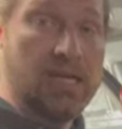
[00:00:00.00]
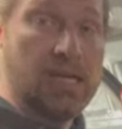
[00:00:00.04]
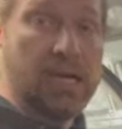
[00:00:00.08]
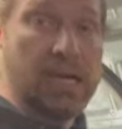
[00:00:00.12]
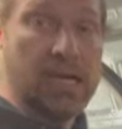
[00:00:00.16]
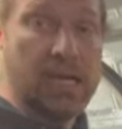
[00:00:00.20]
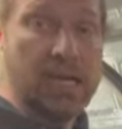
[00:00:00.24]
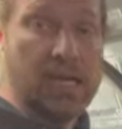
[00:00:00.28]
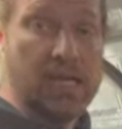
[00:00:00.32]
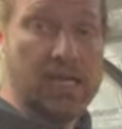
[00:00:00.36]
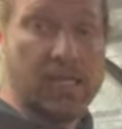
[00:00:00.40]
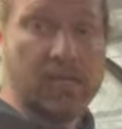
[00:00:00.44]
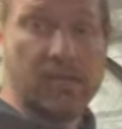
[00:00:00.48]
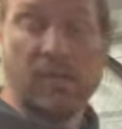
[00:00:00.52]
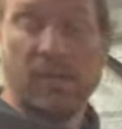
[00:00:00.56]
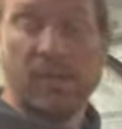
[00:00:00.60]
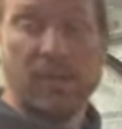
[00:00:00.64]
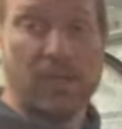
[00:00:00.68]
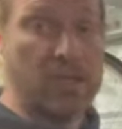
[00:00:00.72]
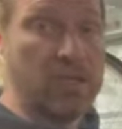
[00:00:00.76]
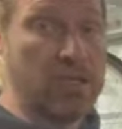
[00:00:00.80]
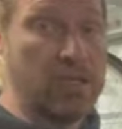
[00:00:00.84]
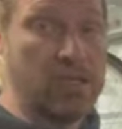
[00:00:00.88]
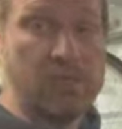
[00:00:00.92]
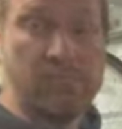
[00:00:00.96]
I
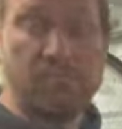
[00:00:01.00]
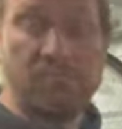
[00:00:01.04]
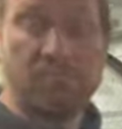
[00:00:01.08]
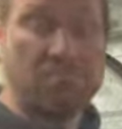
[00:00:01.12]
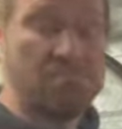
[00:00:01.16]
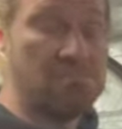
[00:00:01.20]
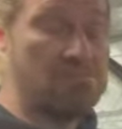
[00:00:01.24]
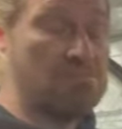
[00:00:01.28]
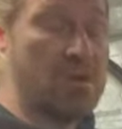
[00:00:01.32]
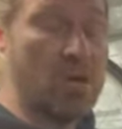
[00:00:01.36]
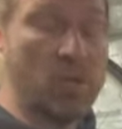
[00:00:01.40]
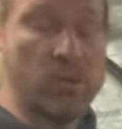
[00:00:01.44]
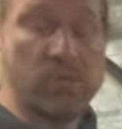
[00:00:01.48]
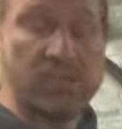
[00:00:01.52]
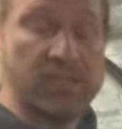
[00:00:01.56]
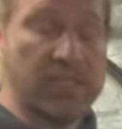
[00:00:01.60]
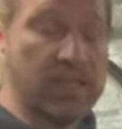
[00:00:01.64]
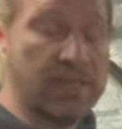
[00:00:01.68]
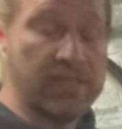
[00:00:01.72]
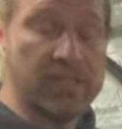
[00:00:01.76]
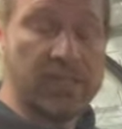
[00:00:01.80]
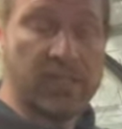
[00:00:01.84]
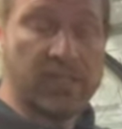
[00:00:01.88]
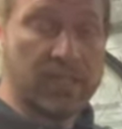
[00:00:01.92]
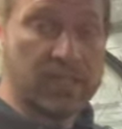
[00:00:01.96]
learned most
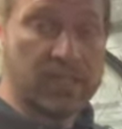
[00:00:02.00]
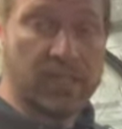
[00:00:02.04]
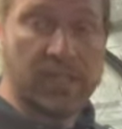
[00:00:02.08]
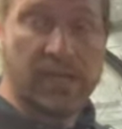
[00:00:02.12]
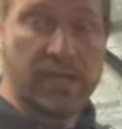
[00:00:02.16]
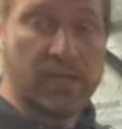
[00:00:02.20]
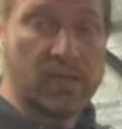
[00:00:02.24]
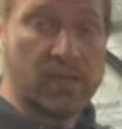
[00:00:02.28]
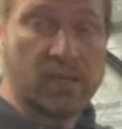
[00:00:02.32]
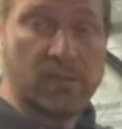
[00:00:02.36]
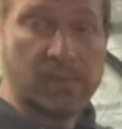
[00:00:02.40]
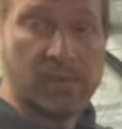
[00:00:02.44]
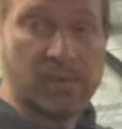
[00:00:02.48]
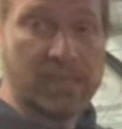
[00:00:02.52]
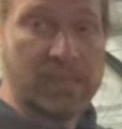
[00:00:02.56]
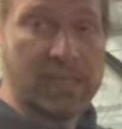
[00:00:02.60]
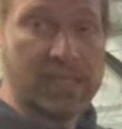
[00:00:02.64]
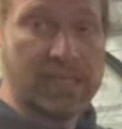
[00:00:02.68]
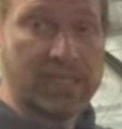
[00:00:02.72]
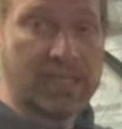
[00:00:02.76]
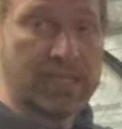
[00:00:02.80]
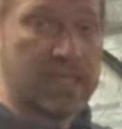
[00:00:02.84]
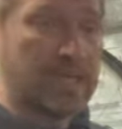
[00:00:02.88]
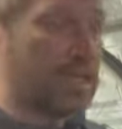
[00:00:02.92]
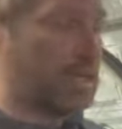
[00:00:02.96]
everything that I know about
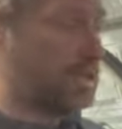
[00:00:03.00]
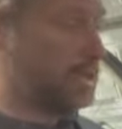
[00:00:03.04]
bikes at.